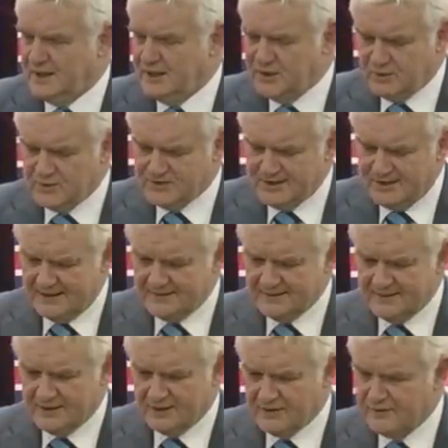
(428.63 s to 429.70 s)
used in
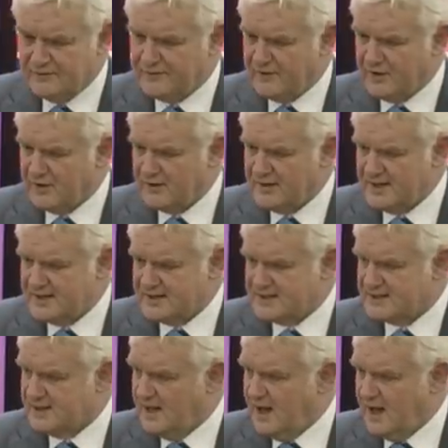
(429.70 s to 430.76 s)
India and the Far
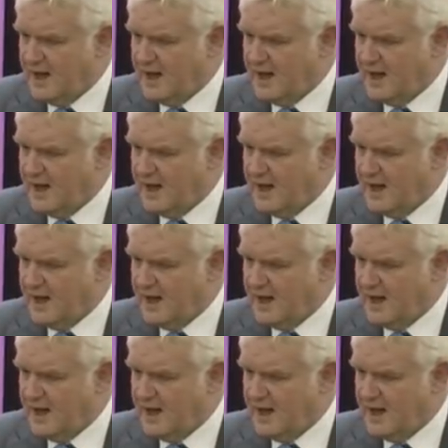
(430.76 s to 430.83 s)
East.